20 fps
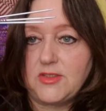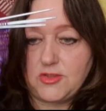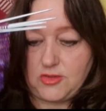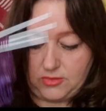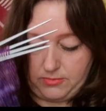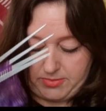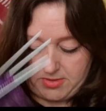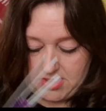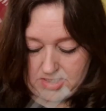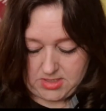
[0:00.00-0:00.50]

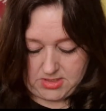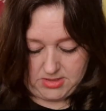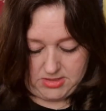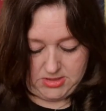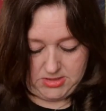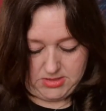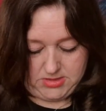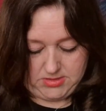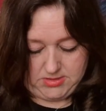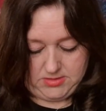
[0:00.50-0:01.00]
Super
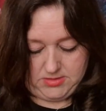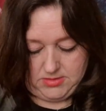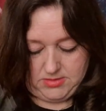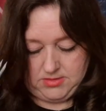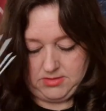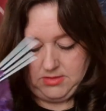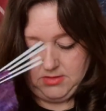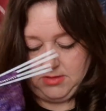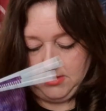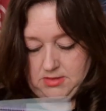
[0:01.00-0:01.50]
nice.
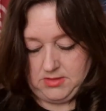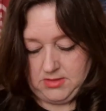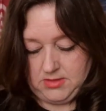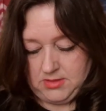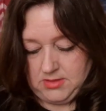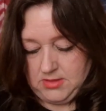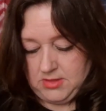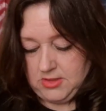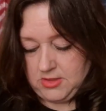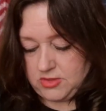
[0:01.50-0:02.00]

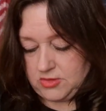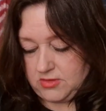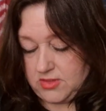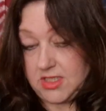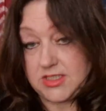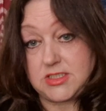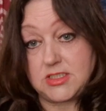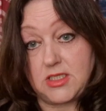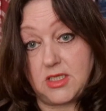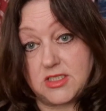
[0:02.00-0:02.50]
So
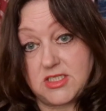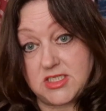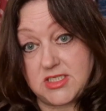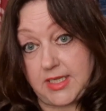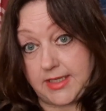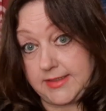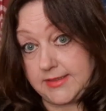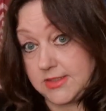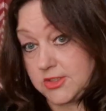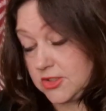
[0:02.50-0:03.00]
that's the
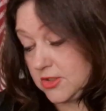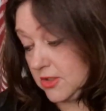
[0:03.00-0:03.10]
second